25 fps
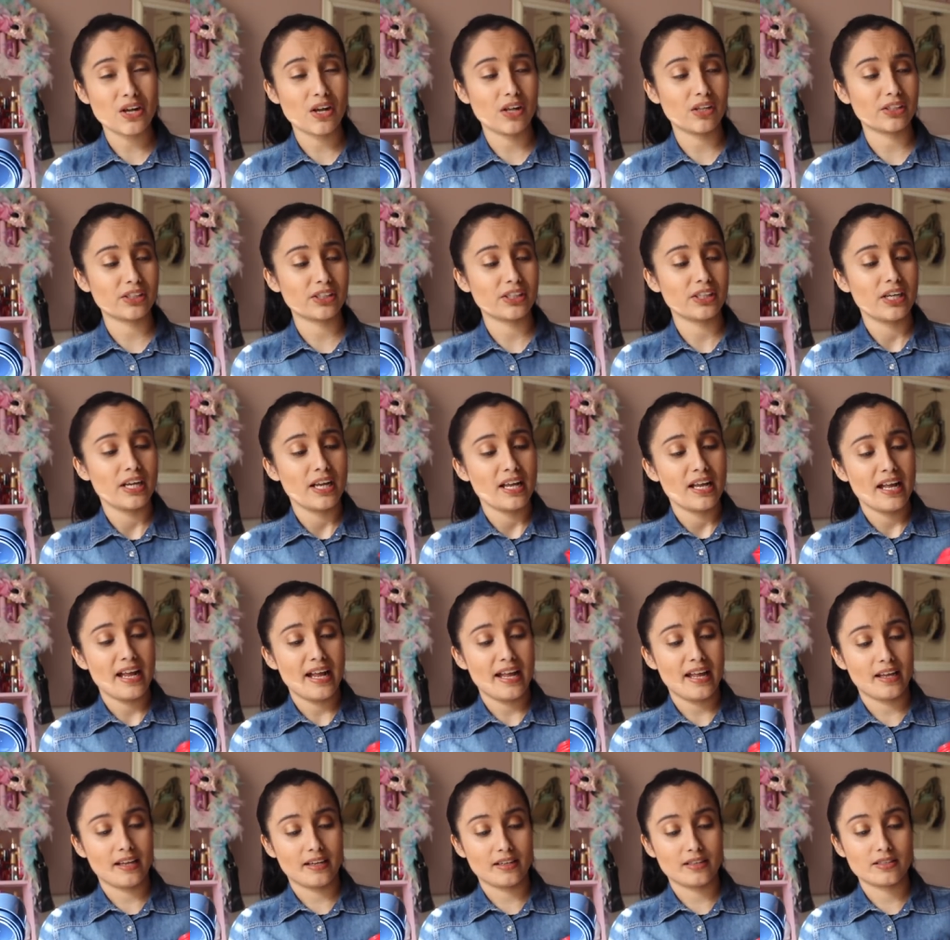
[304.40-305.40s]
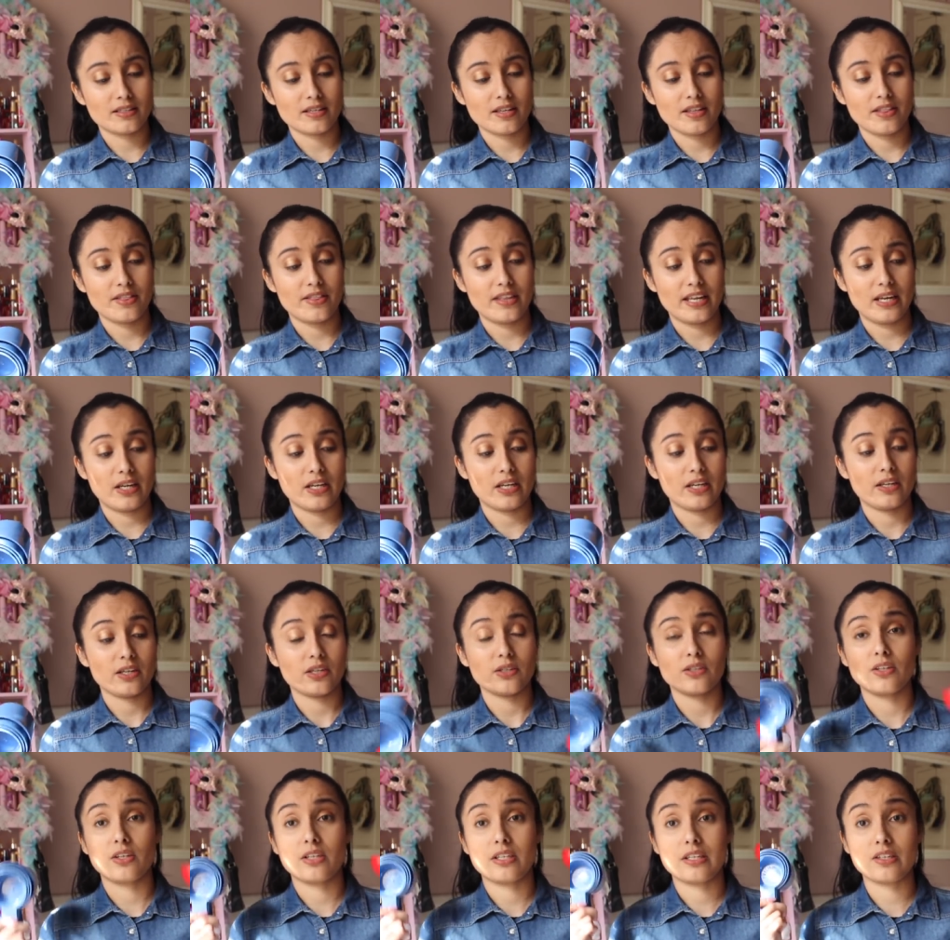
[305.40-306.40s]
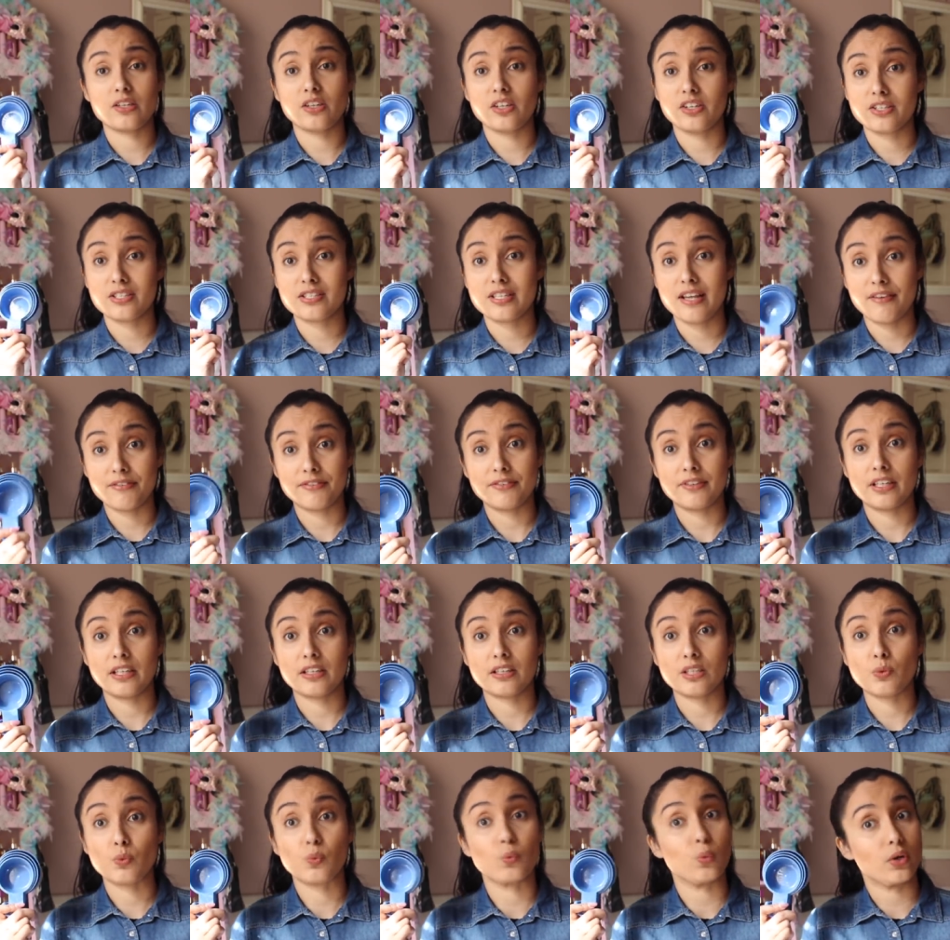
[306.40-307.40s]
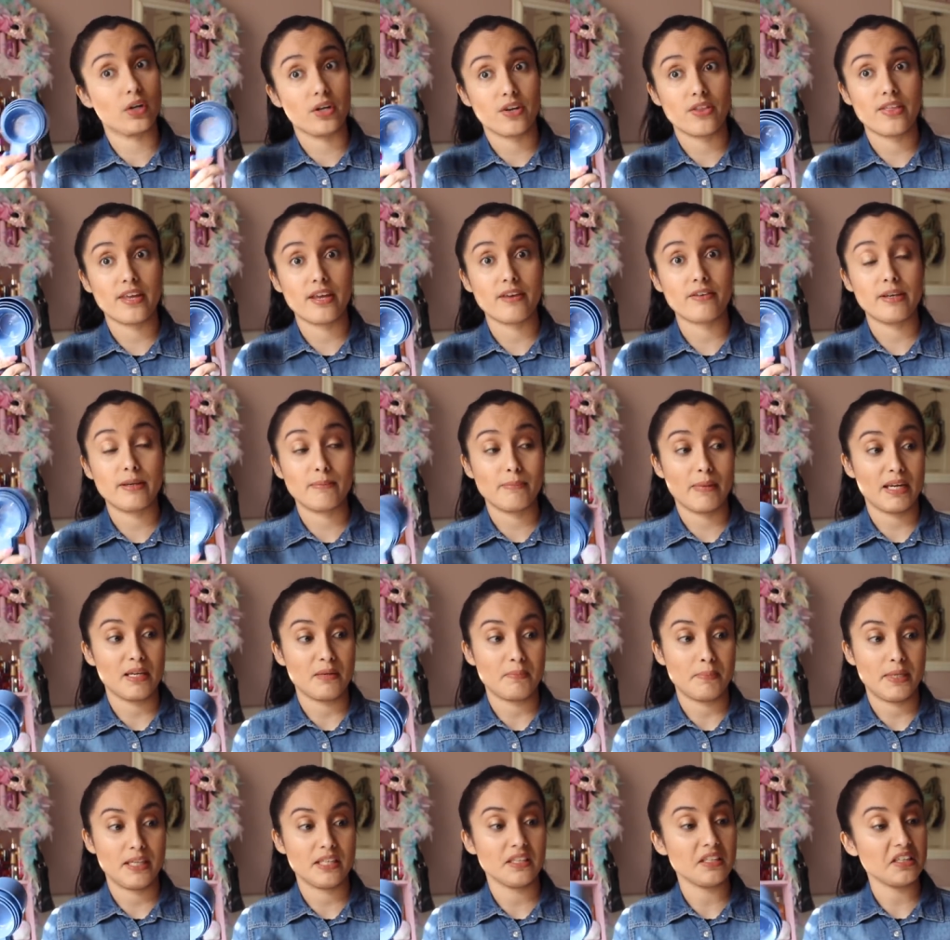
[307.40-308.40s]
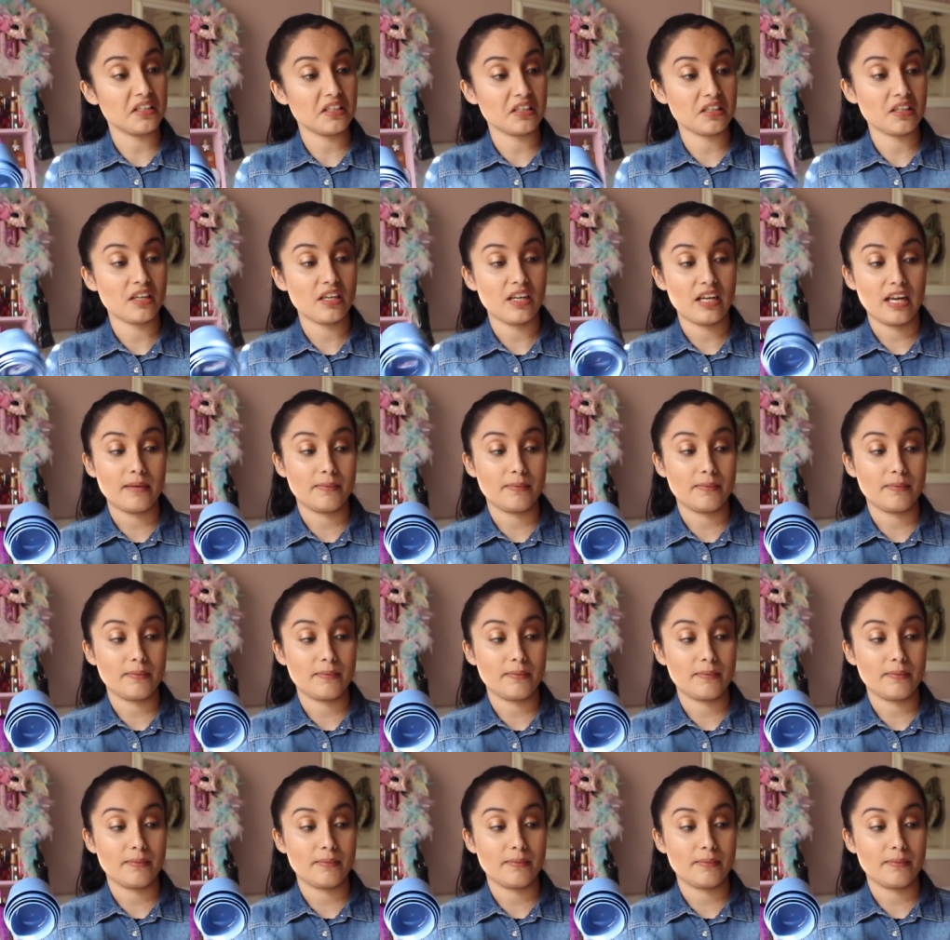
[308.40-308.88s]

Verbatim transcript: $1, and they are definitely worth it in my opinion.